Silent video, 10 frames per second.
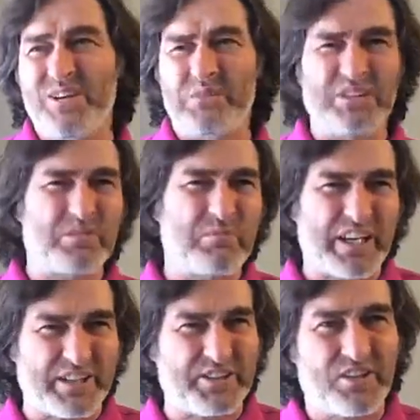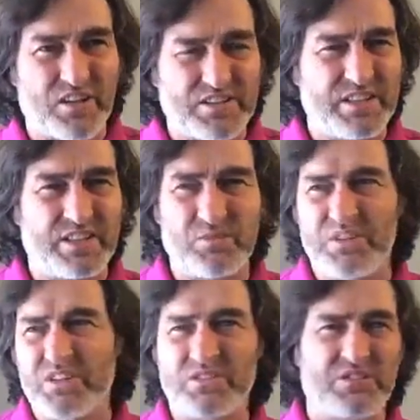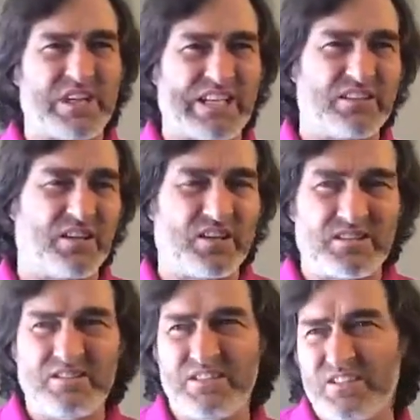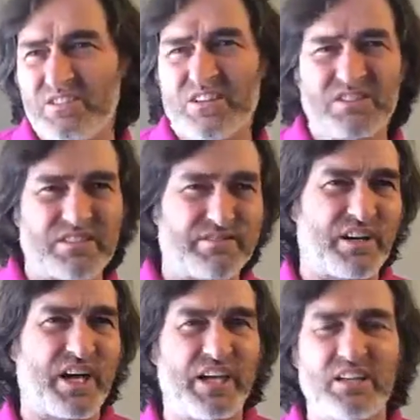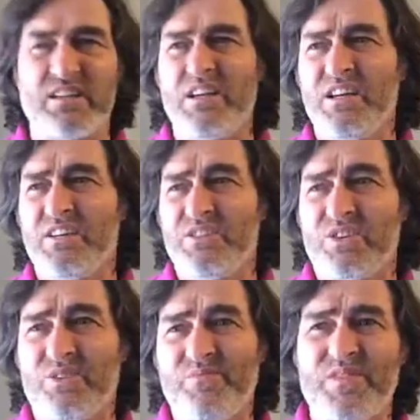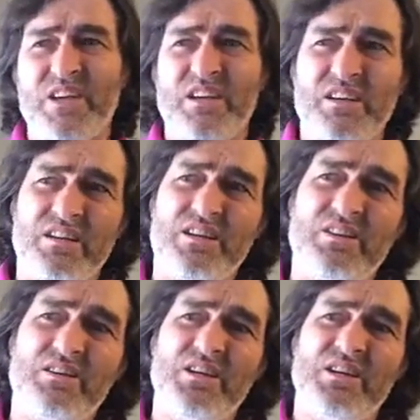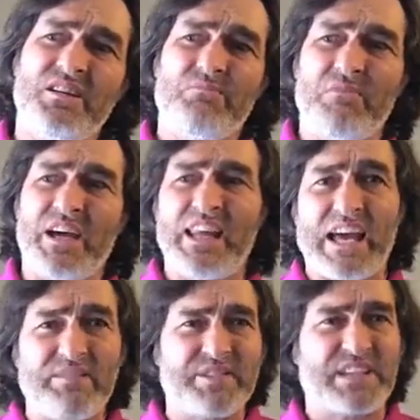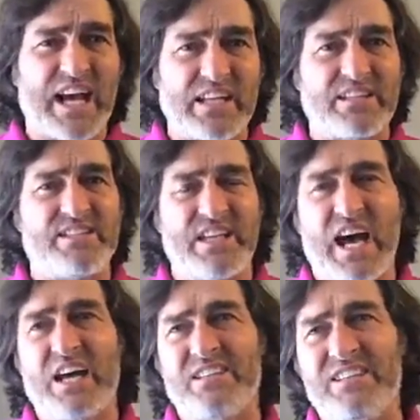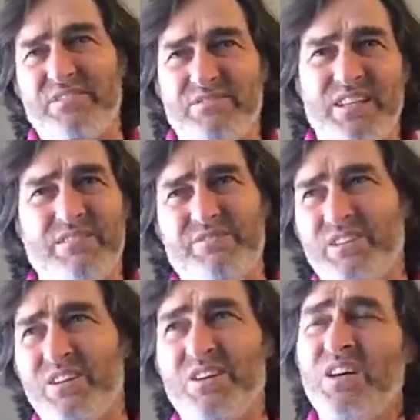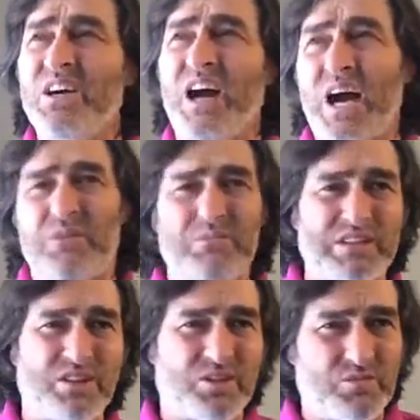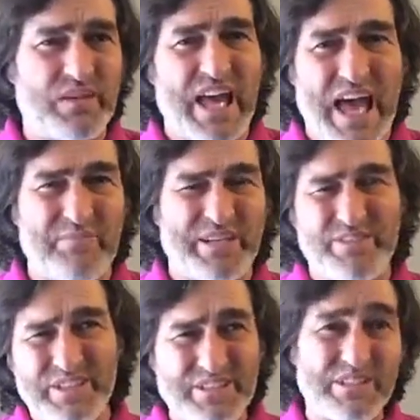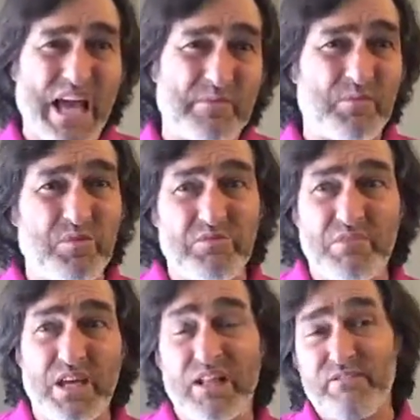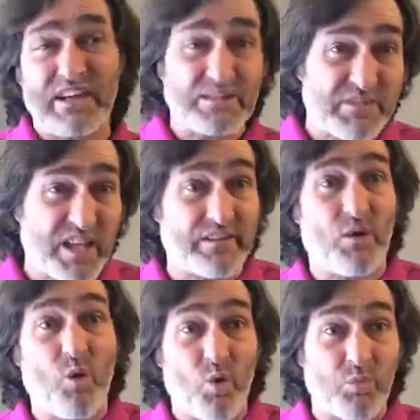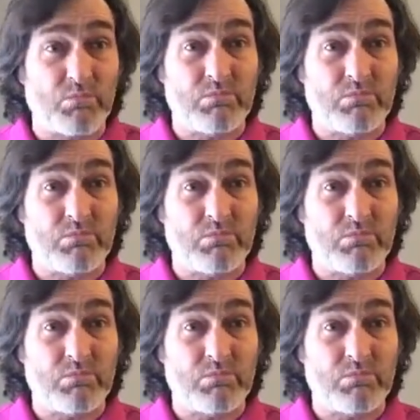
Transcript: we don't punish dogs here. We don't correct dogs. Dogs are fine. So, my lifestyle is that. And if I want my dog to be happy, and if he's not happy with me, I'll find him another home.